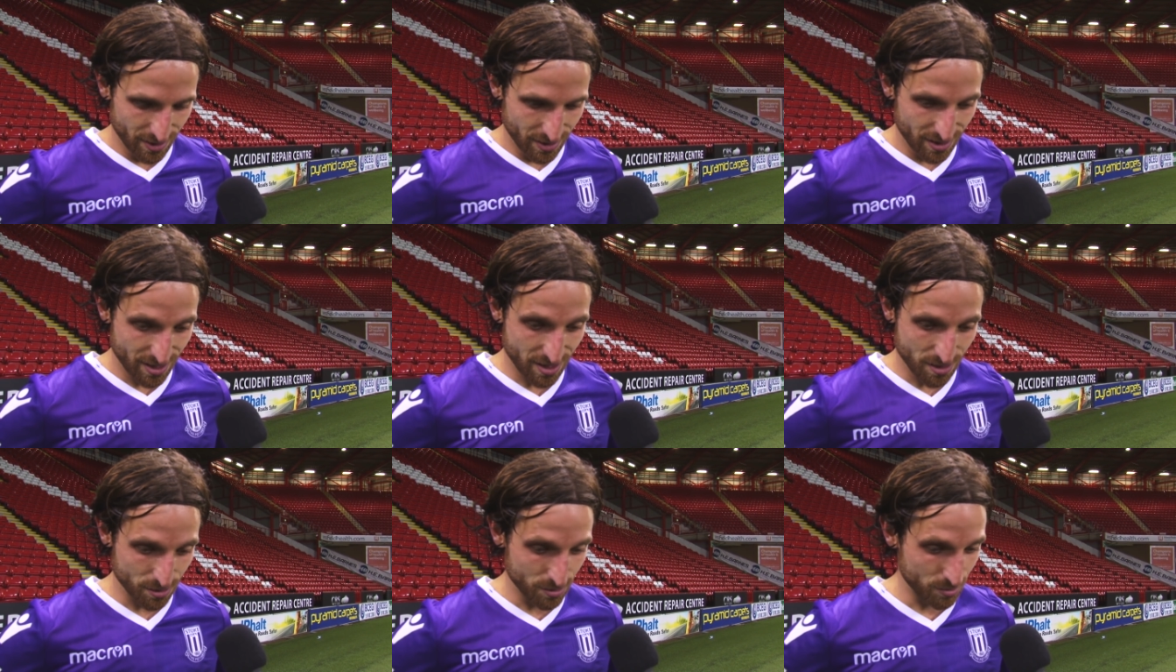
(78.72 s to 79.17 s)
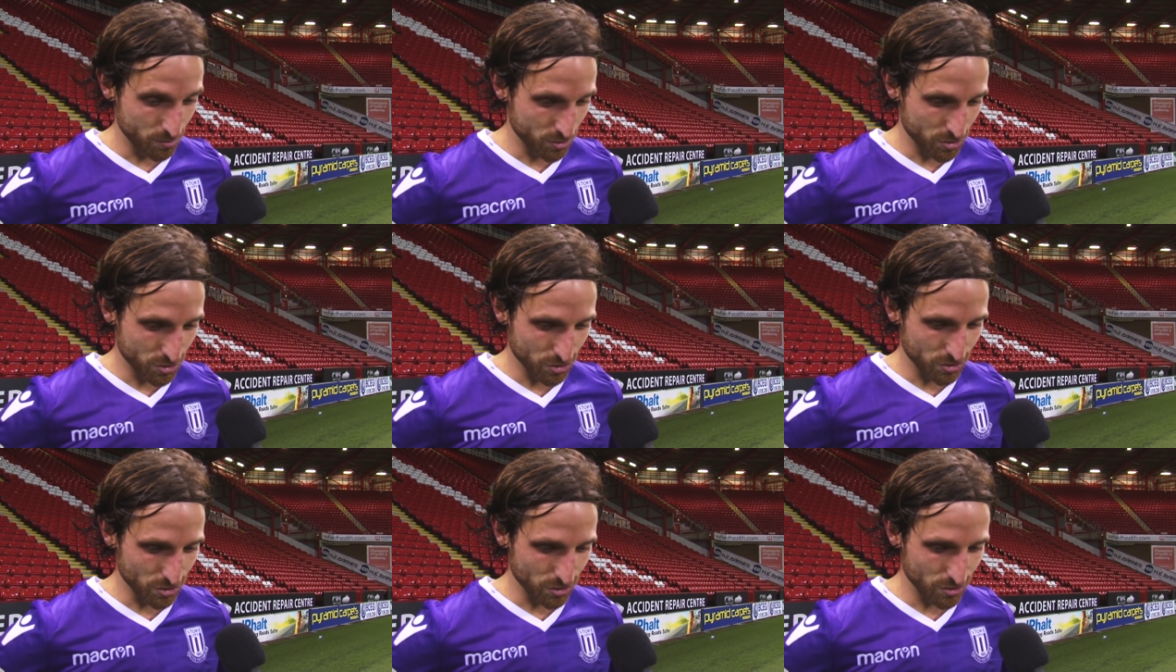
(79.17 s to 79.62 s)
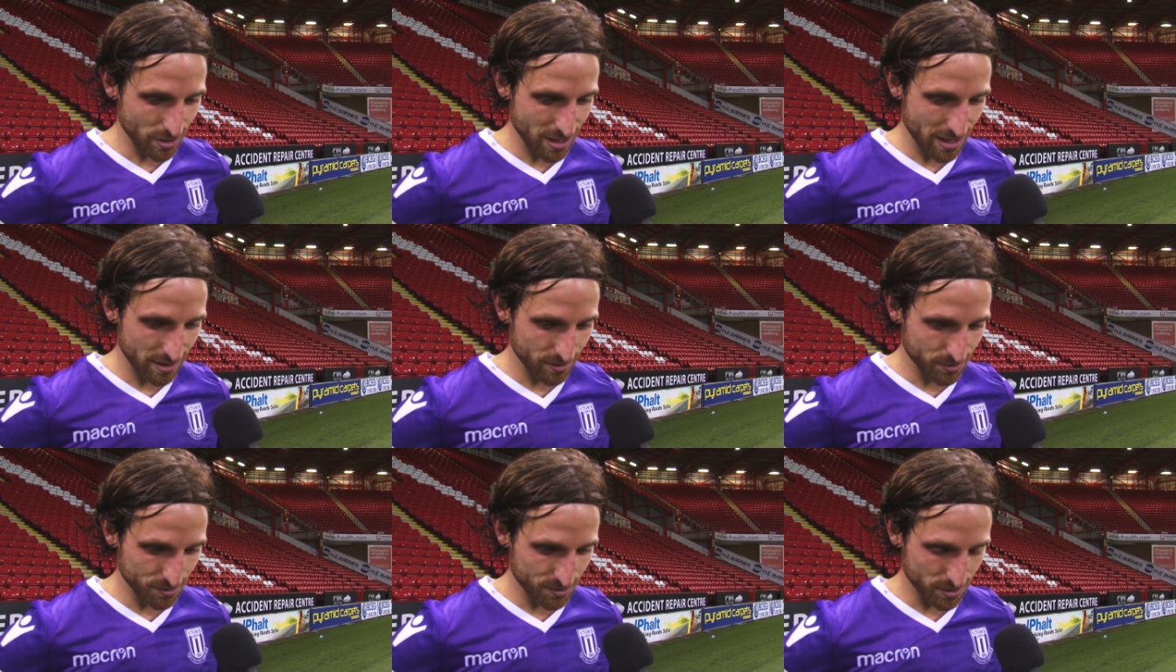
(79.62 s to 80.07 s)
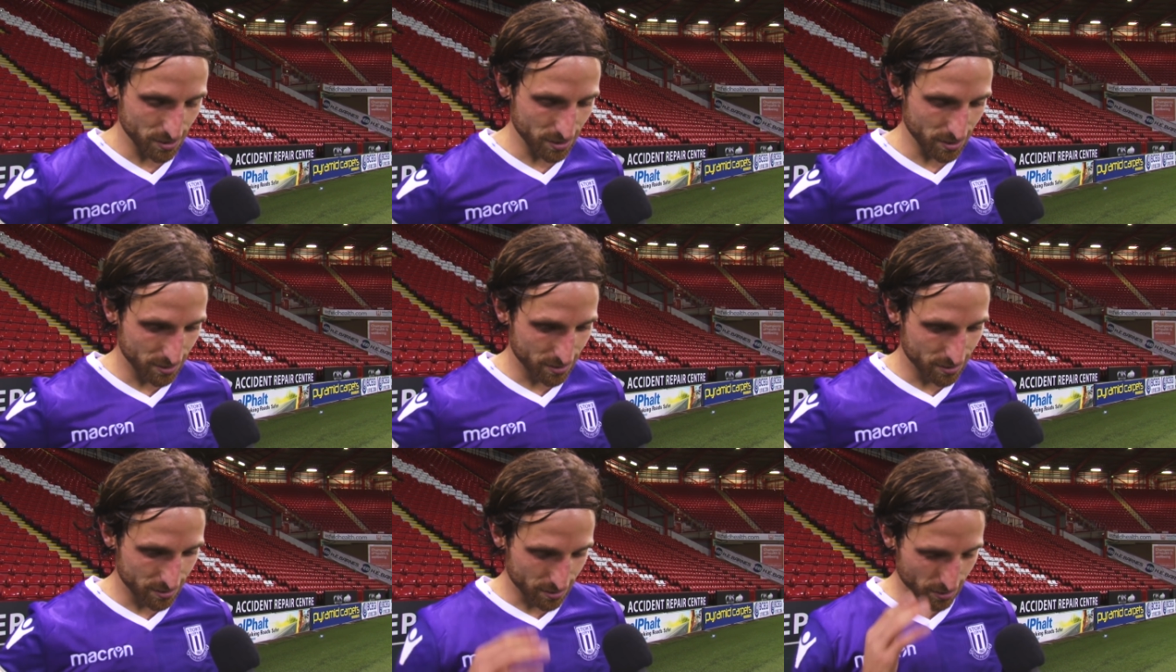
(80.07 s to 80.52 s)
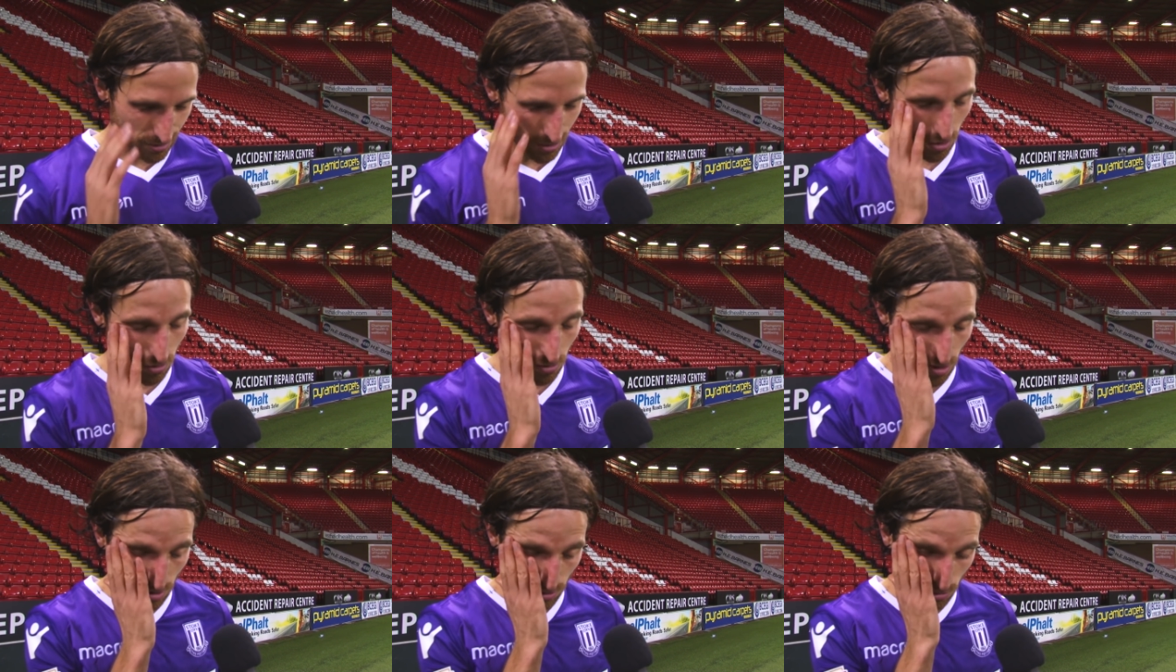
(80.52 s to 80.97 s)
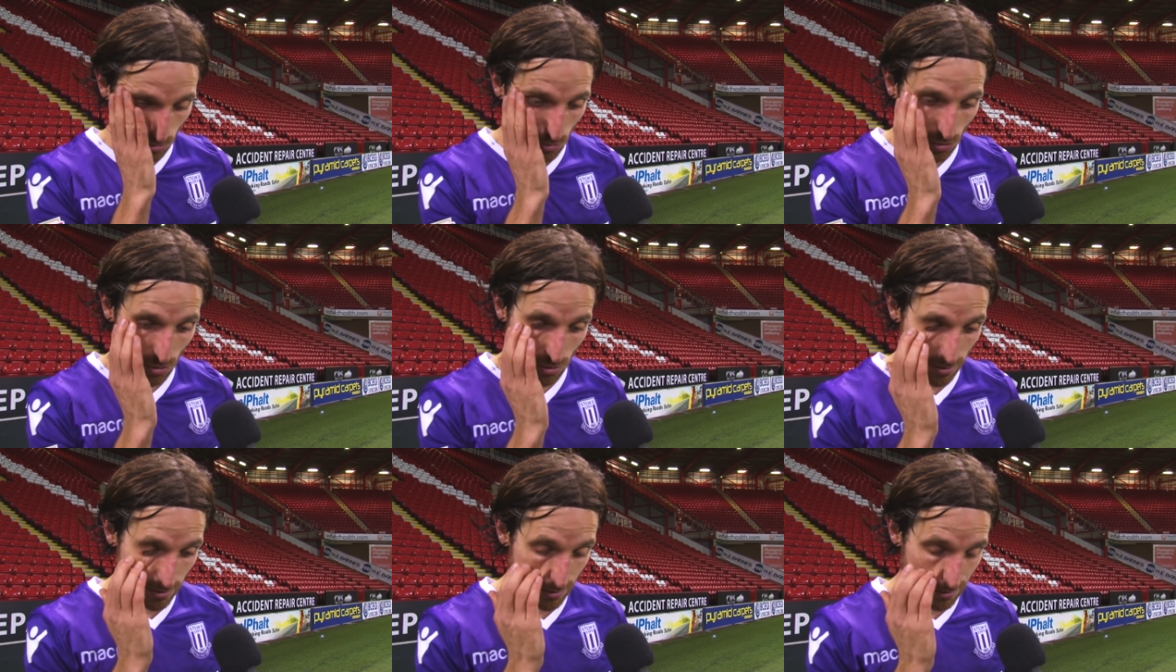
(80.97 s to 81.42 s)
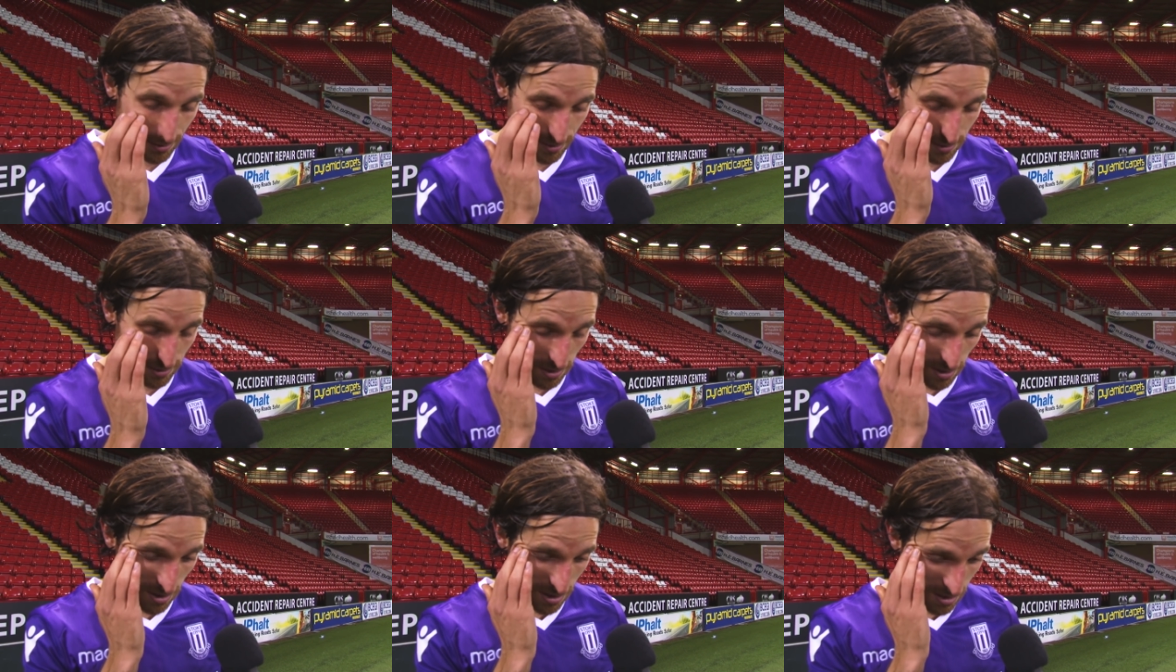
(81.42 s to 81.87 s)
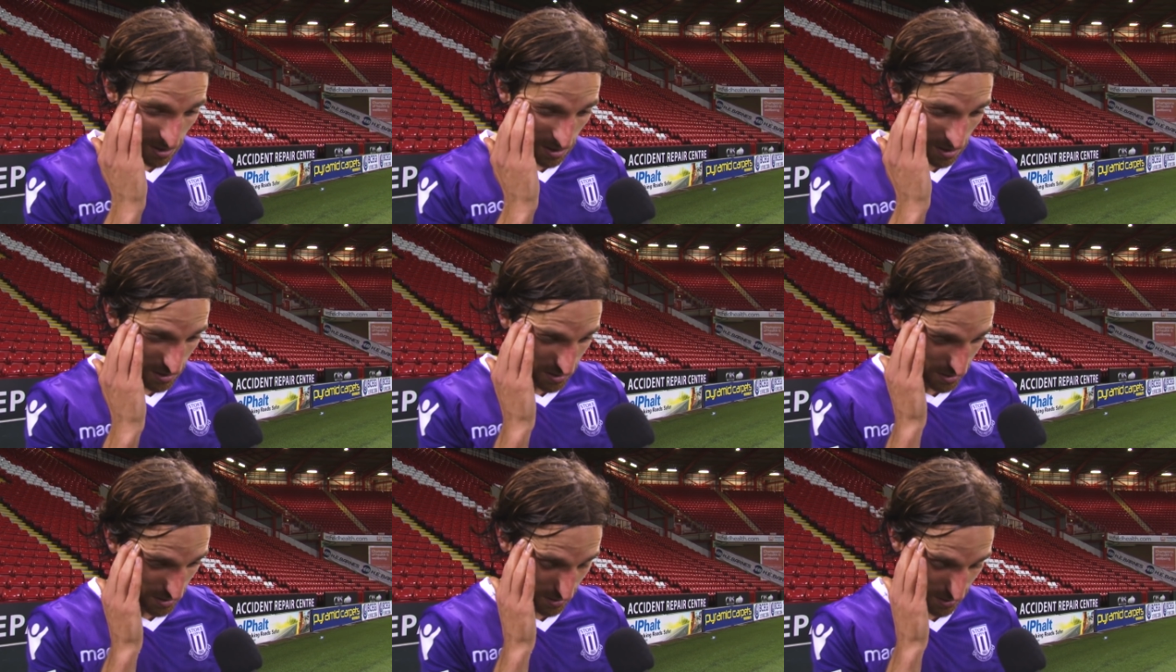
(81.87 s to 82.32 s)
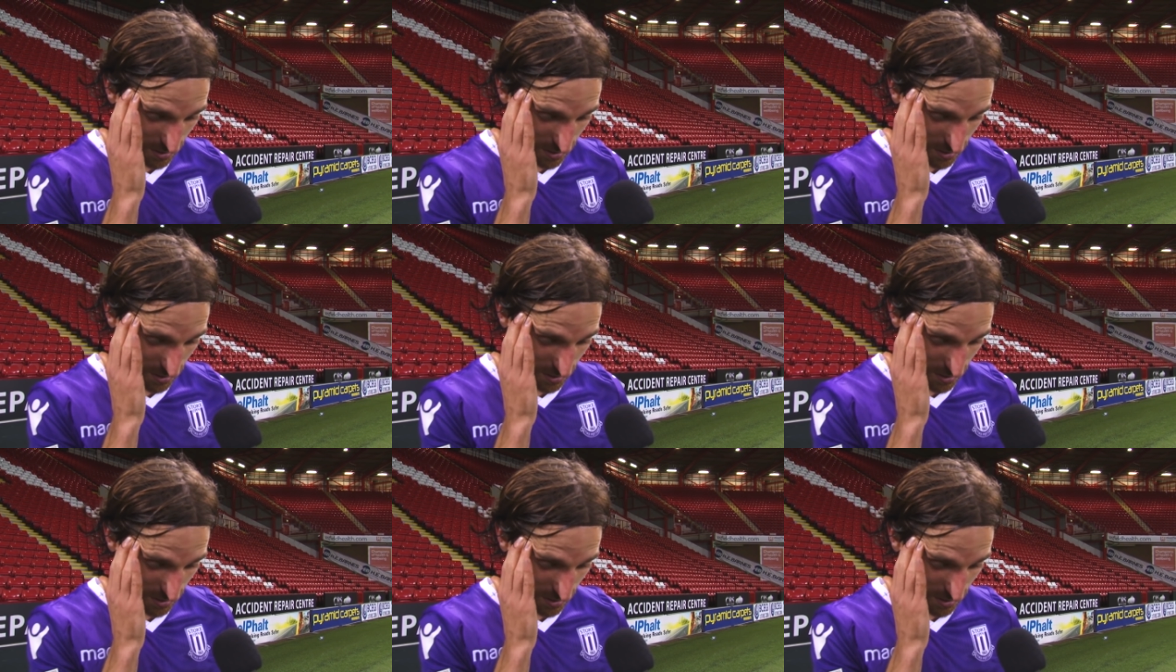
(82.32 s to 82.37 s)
yeah, it was just a good angle to to go around the wall, and uh,